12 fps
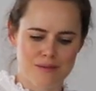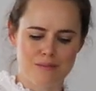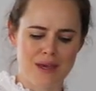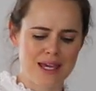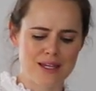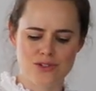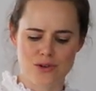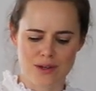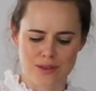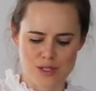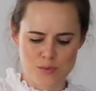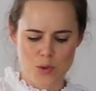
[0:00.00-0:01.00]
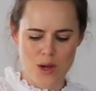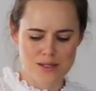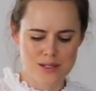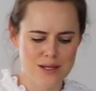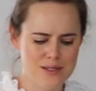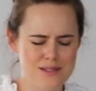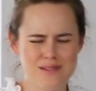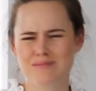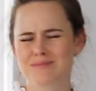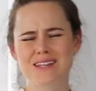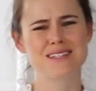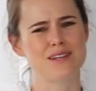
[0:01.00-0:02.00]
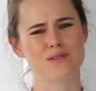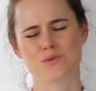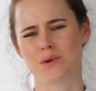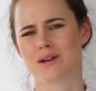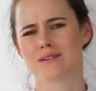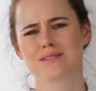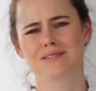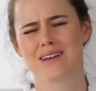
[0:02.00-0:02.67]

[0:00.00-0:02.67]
made during this process. That sounds weird.